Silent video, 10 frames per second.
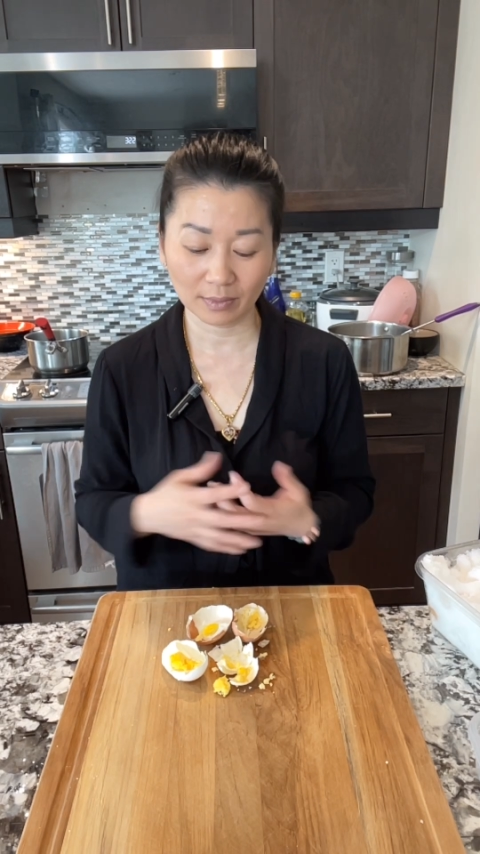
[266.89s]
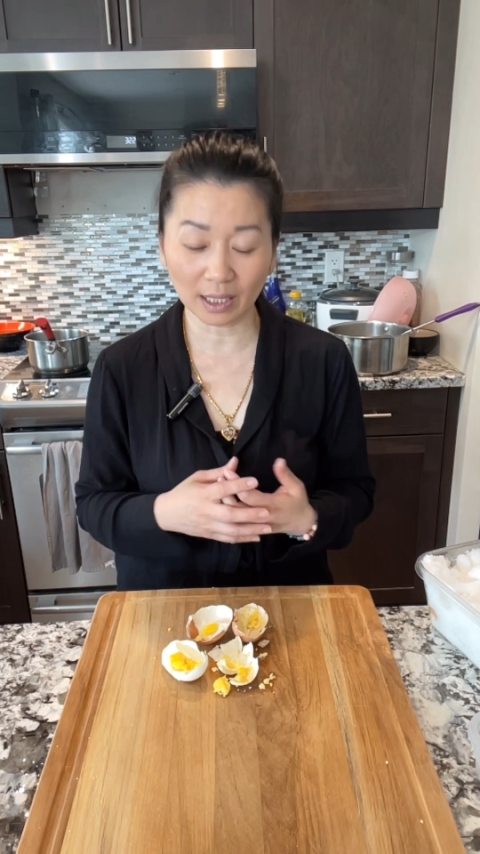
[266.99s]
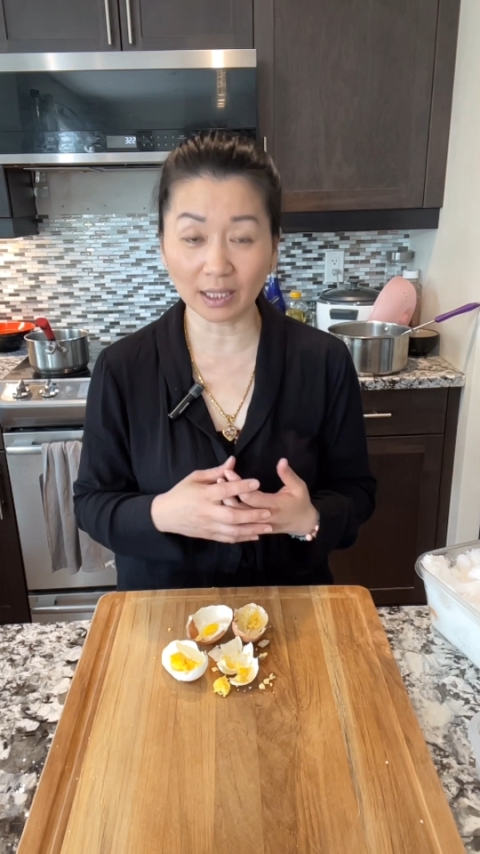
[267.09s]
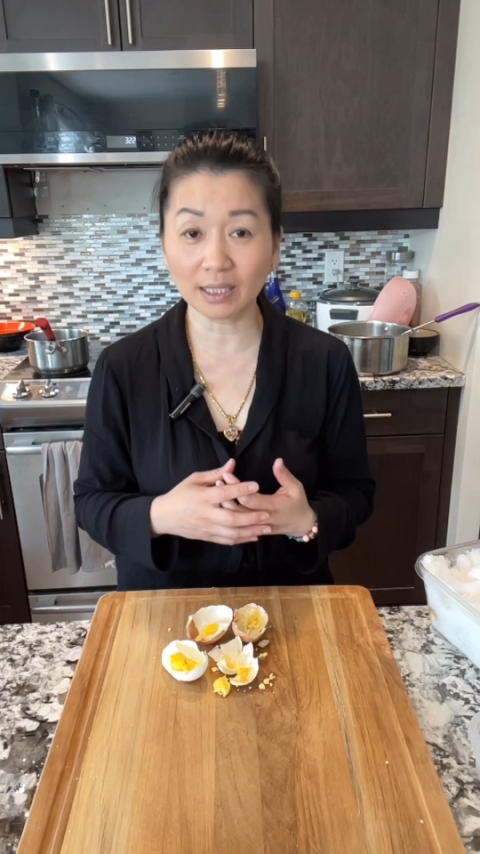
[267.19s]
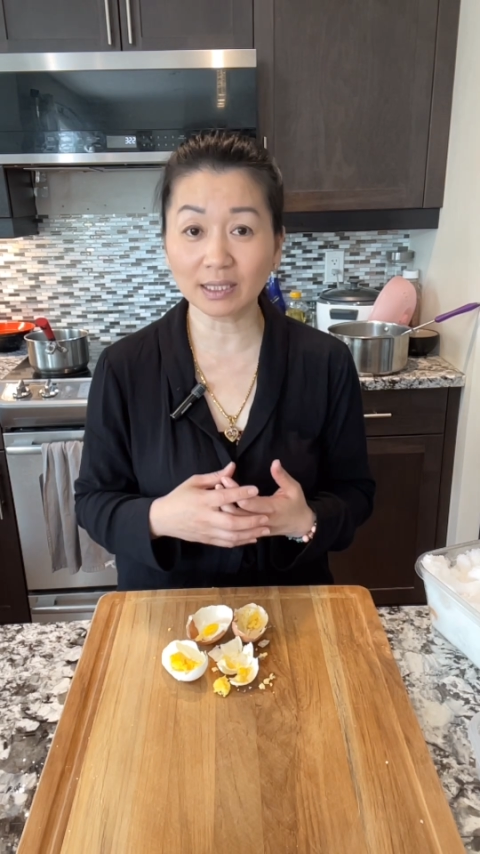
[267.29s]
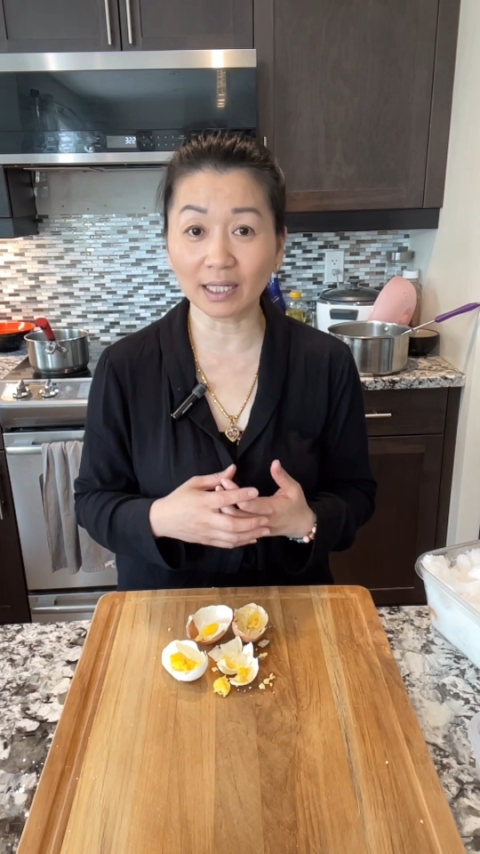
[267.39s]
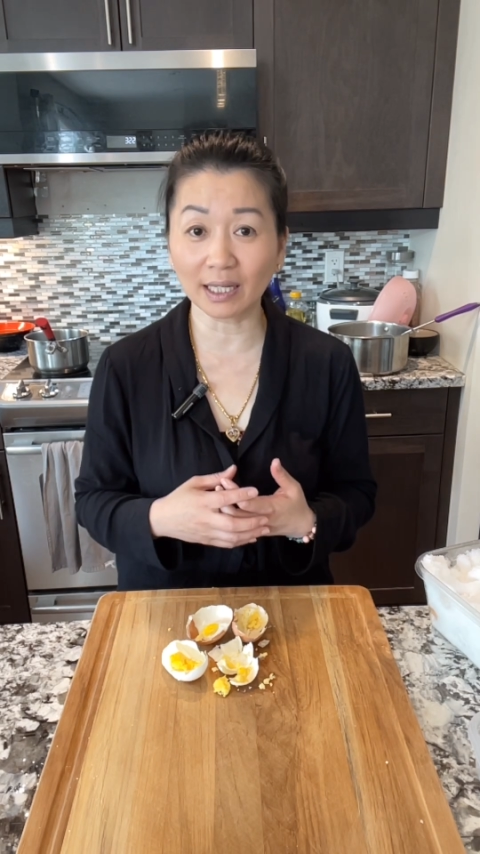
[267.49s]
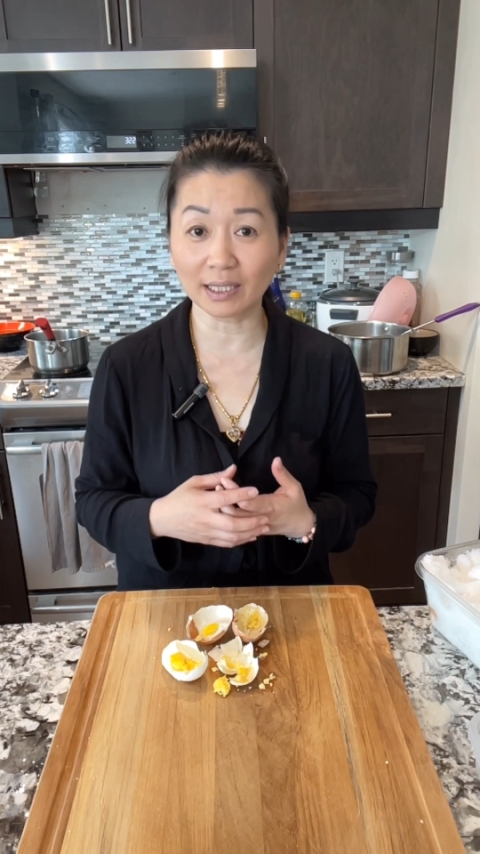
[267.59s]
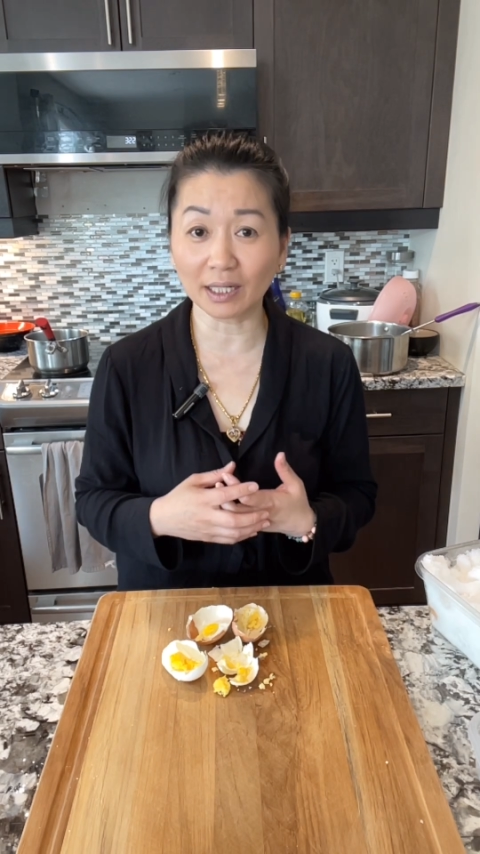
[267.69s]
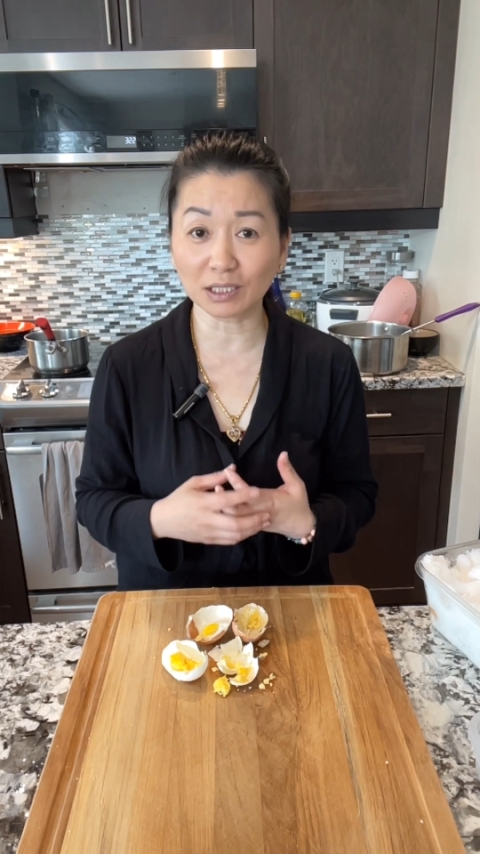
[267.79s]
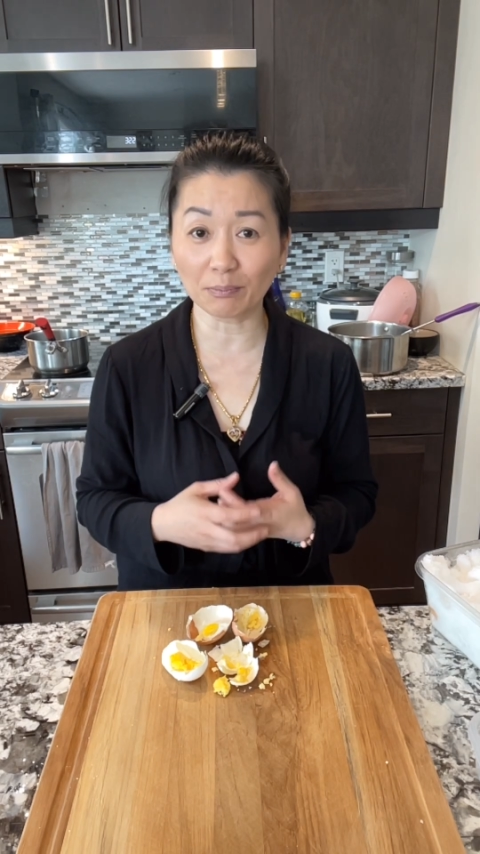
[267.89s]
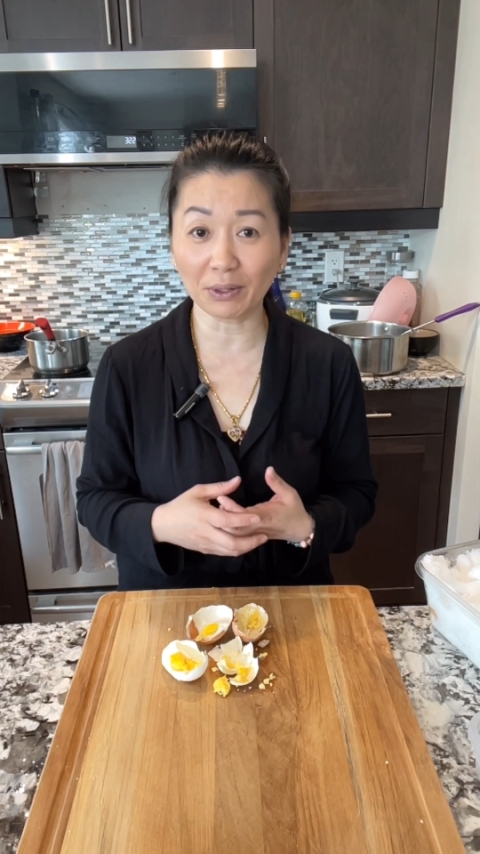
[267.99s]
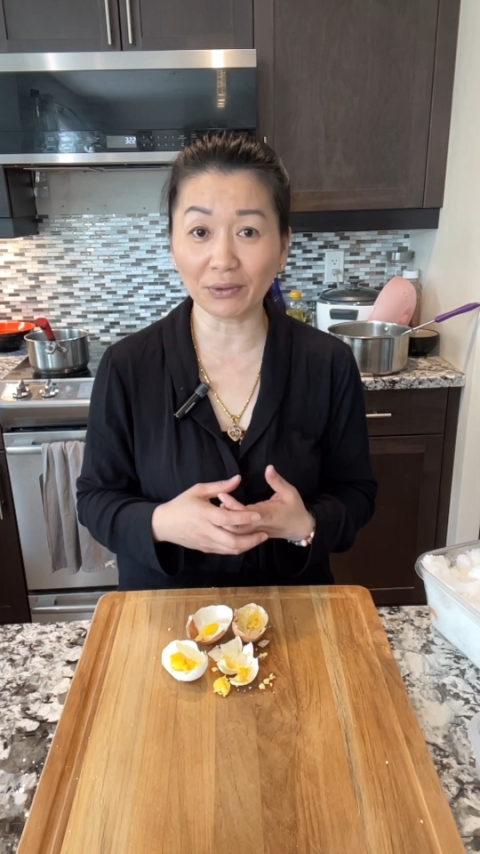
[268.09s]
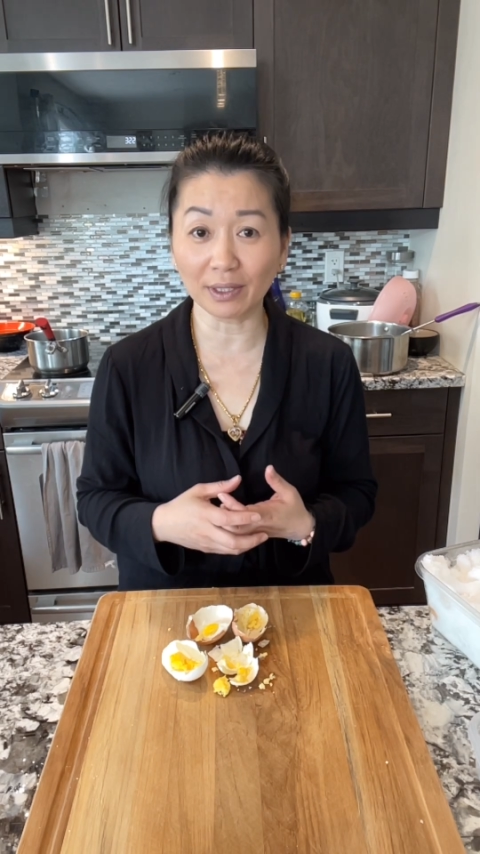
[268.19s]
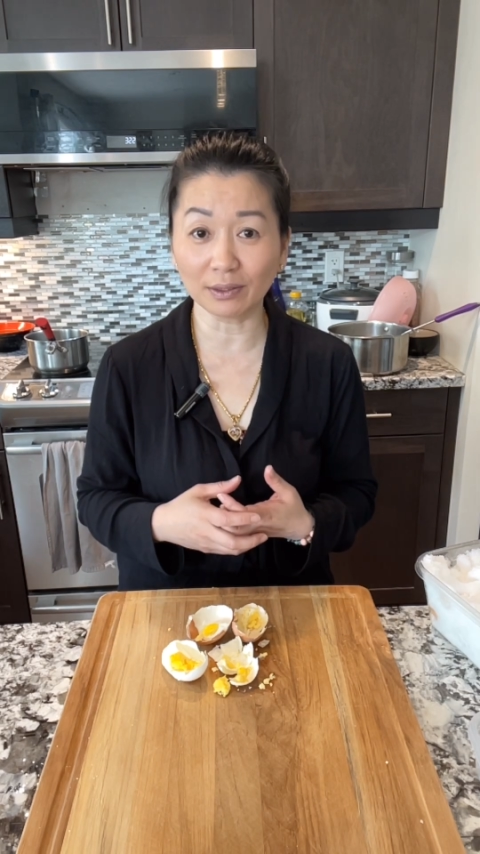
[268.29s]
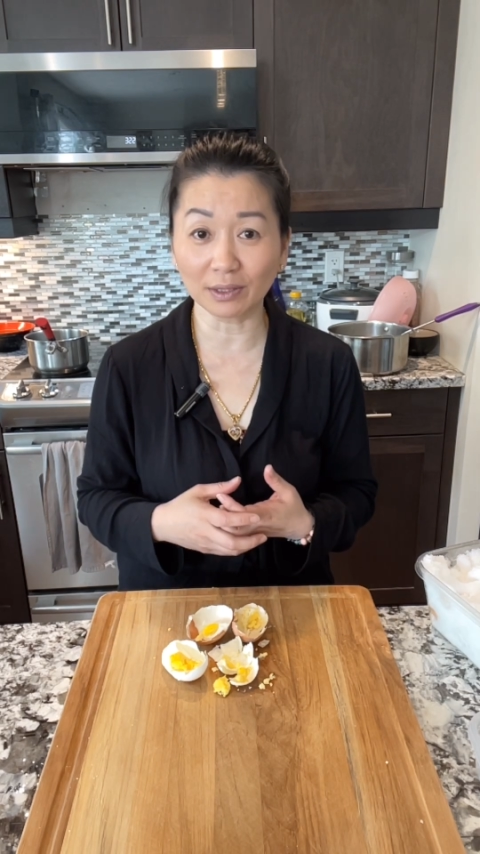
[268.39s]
at least I get the experience